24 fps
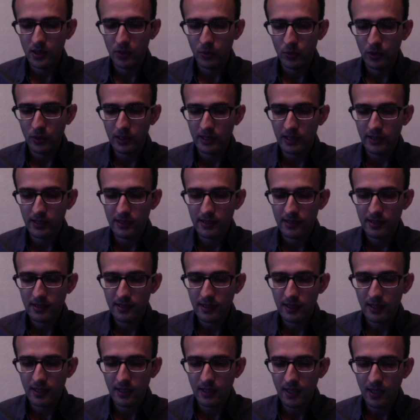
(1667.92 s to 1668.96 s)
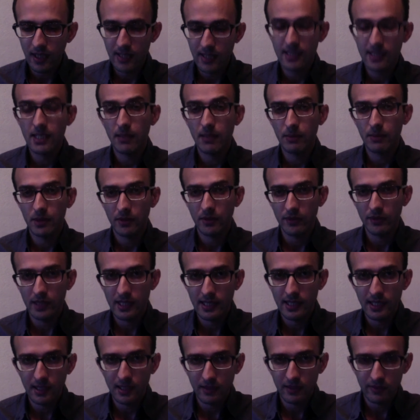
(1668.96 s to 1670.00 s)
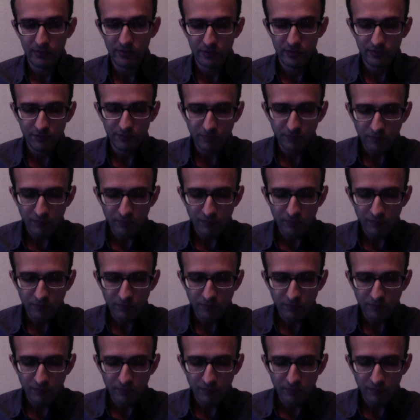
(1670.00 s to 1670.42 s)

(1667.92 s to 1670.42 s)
with its concept of itself.